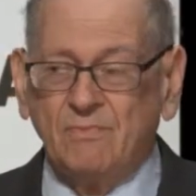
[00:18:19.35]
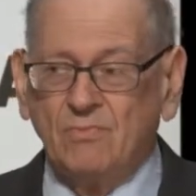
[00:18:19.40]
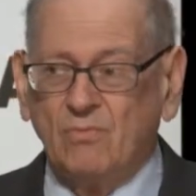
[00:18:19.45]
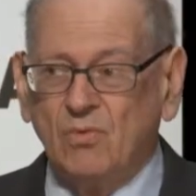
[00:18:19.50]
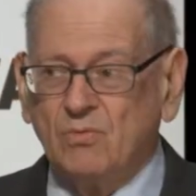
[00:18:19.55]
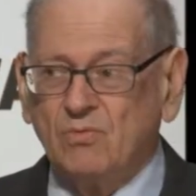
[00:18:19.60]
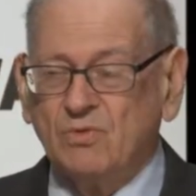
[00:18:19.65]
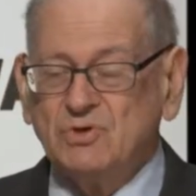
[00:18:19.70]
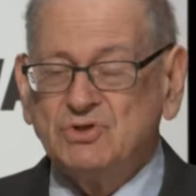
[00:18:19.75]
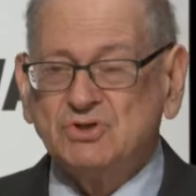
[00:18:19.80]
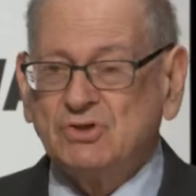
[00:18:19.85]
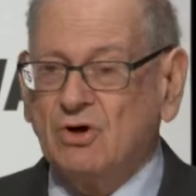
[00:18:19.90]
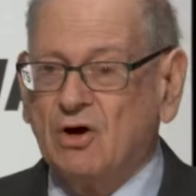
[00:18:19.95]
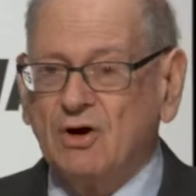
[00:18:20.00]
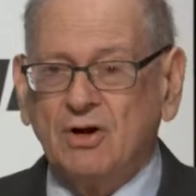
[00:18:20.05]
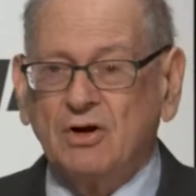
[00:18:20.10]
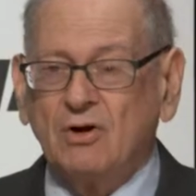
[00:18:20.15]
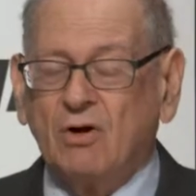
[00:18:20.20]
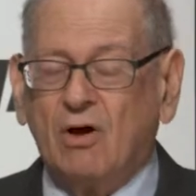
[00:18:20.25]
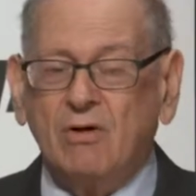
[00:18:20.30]
When we
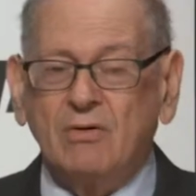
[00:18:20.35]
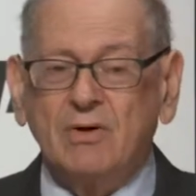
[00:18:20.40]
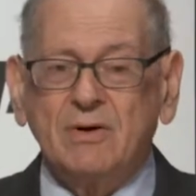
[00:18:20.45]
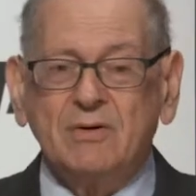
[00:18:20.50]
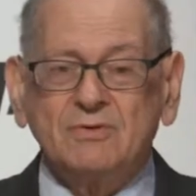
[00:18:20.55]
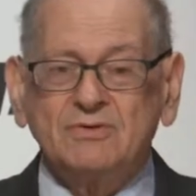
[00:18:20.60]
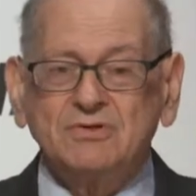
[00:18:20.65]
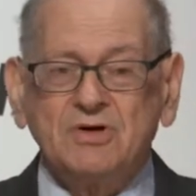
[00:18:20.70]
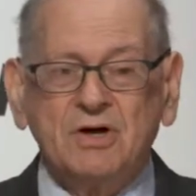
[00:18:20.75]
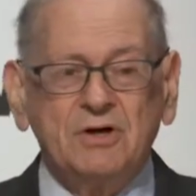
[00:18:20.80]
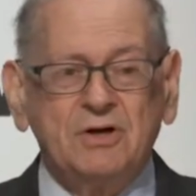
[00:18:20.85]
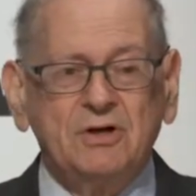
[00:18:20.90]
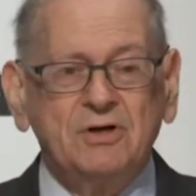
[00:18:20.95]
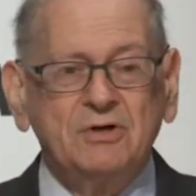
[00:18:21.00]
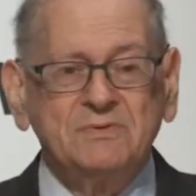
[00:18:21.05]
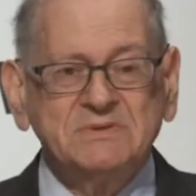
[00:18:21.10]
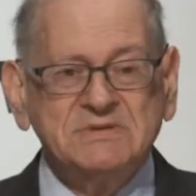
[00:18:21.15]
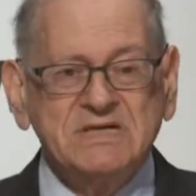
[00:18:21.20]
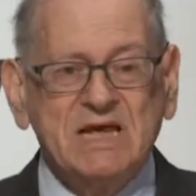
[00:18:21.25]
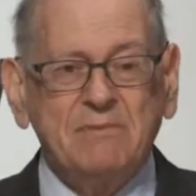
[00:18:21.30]
started, all we were trying to
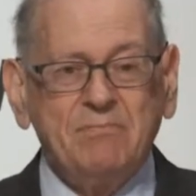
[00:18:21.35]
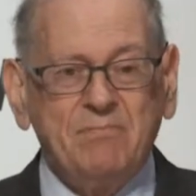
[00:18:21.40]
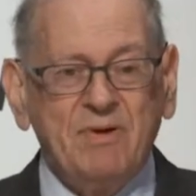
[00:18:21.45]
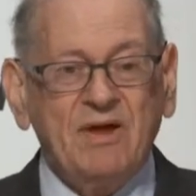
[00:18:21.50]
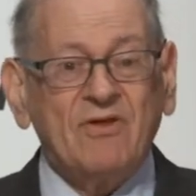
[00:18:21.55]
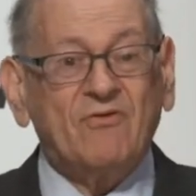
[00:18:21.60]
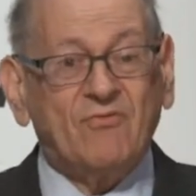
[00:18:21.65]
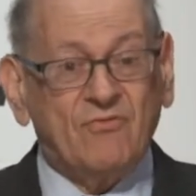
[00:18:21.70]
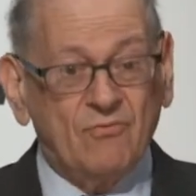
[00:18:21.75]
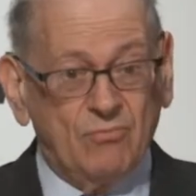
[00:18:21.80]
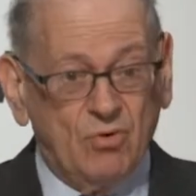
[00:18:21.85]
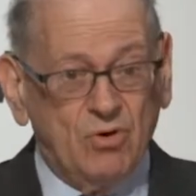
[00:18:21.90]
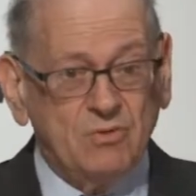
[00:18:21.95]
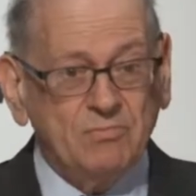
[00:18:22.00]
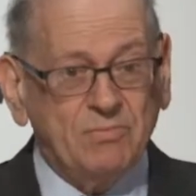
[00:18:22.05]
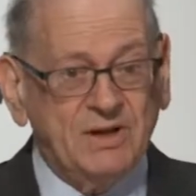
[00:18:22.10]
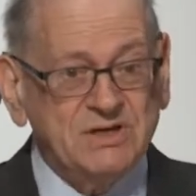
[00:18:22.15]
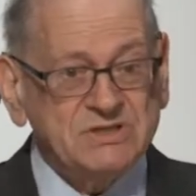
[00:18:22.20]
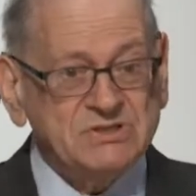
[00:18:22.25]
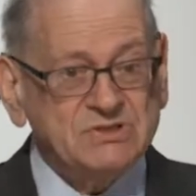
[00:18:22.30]
do was get bits from one
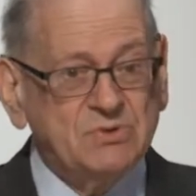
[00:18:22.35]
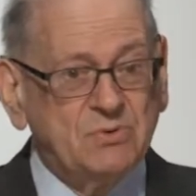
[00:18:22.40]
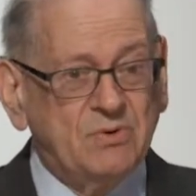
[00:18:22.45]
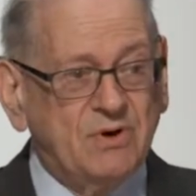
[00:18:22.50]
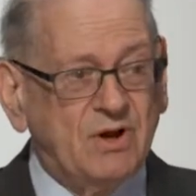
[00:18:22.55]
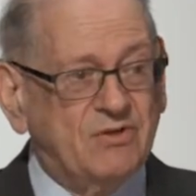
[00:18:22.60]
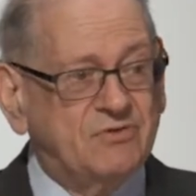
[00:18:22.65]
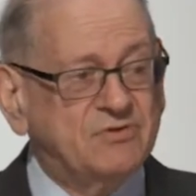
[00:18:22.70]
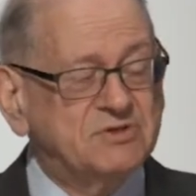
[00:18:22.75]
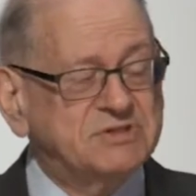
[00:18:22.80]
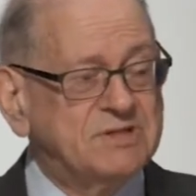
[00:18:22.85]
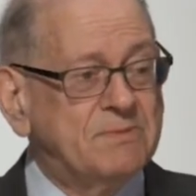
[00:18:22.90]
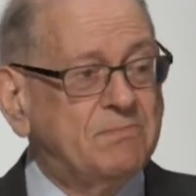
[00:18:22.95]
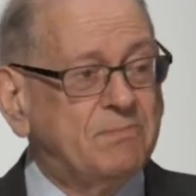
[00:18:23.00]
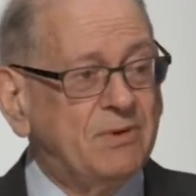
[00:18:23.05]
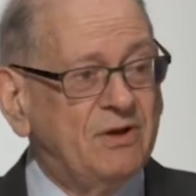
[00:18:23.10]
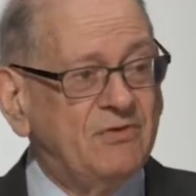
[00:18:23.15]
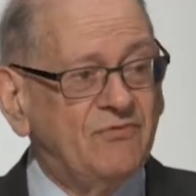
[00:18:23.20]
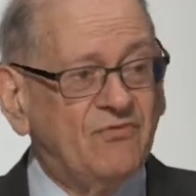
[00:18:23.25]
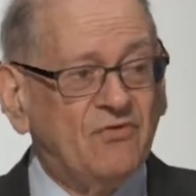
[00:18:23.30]
place to another
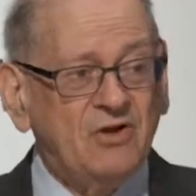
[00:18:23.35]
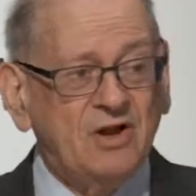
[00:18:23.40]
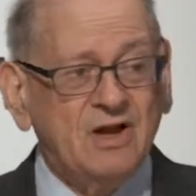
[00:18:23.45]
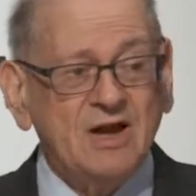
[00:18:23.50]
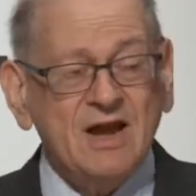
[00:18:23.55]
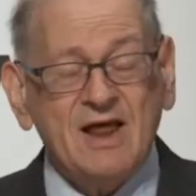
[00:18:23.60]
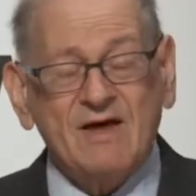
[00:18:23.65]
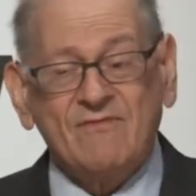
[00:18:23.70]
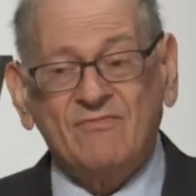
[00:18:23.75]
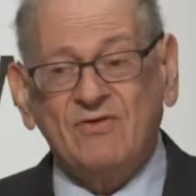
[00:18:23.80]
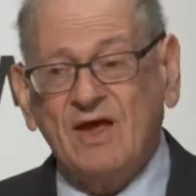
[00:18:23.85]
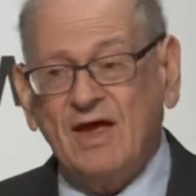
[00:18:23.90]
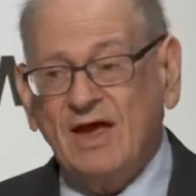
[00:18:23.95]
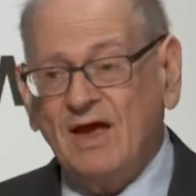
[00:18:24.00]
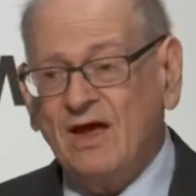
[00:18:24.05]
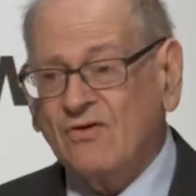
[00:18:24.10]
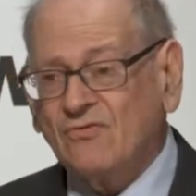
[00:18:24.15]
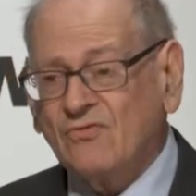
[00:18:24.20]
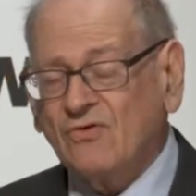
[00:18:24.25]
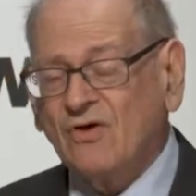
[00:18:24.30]
simply, so you didn't have to
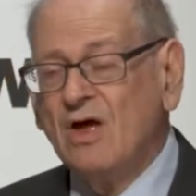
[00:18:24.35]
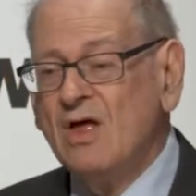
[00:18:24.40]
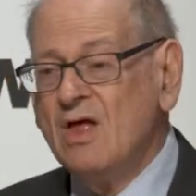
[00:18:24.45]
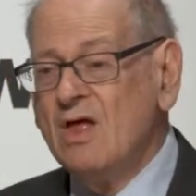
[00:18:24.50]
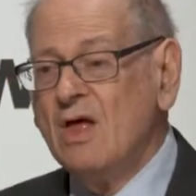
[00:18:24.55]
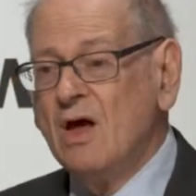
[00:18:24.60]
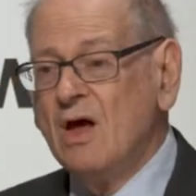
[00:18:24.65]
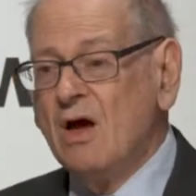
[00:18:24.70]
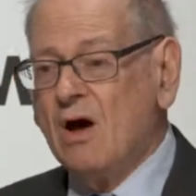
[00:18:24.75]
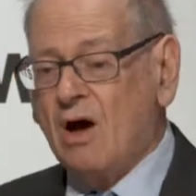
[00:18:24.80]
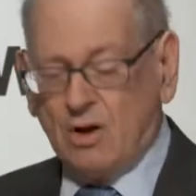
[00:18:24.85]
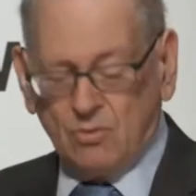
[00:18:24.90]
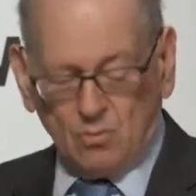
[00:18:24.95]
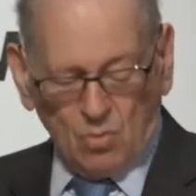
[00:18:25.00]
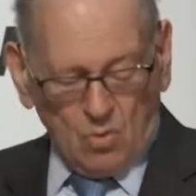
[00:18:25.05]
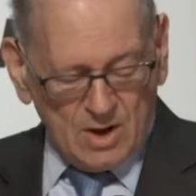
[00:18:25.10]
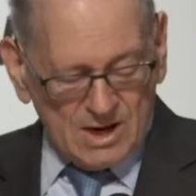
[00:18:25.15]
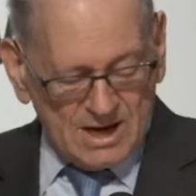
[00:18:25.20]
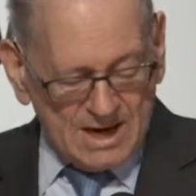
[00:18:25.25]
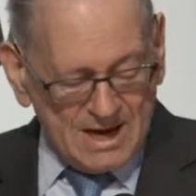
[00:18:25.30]
ask on
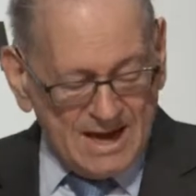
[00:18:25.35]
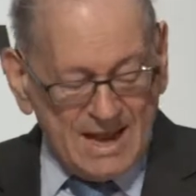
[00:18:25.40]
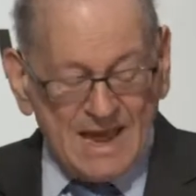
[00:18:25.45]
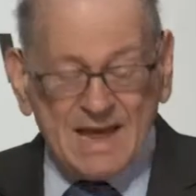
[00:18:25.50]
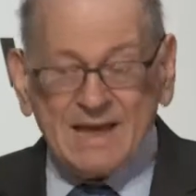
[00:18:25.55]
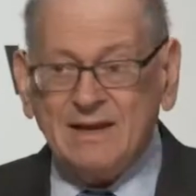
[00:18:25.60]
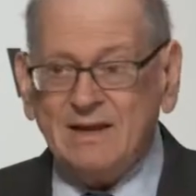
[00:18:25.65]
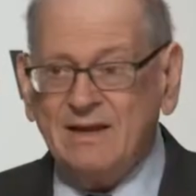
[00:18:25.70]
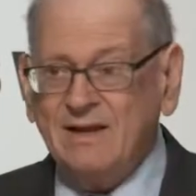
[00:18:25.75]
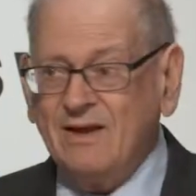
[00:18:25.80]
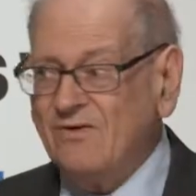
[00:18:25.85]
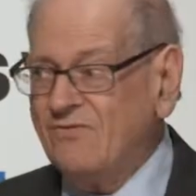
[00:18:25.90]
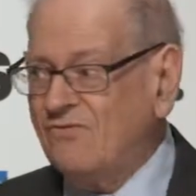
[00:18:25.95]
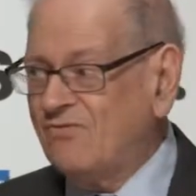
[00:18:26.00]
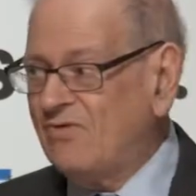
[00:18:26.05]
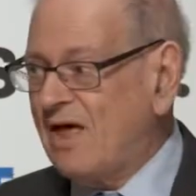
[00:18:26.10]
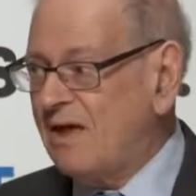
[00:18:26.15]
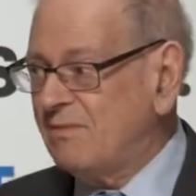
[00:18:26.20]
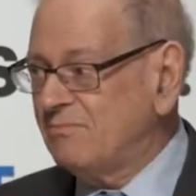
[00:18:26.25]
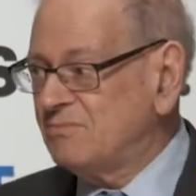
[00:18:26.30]
what net is
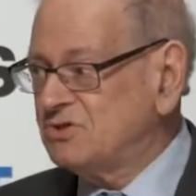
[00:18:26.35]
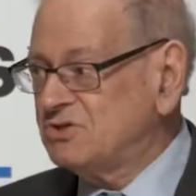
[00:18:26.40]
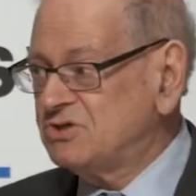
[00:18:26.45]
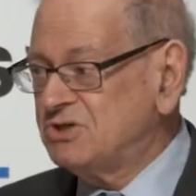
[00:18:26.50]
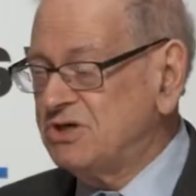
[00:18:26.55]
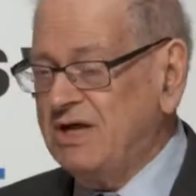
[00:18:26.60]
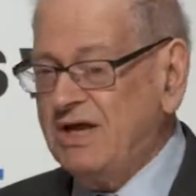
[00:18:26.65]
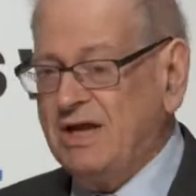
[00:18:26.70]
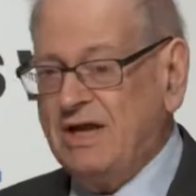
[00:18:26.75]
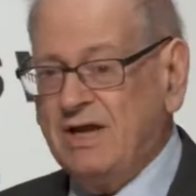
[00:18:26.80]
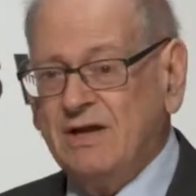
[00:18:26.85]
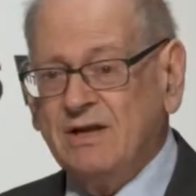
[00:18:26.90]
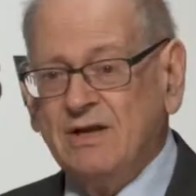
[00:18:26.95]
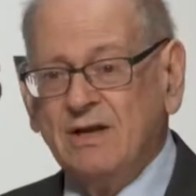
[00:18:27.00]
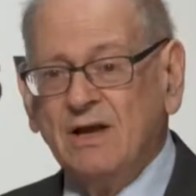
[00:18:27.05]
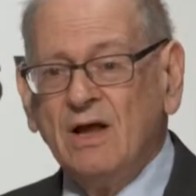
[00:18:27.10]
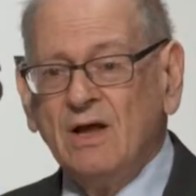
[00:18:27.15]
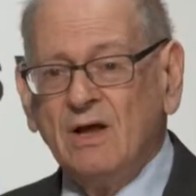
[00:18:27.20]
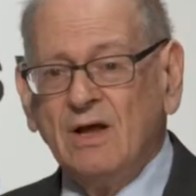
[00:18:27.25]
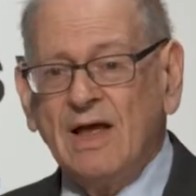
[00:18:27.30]
that machine,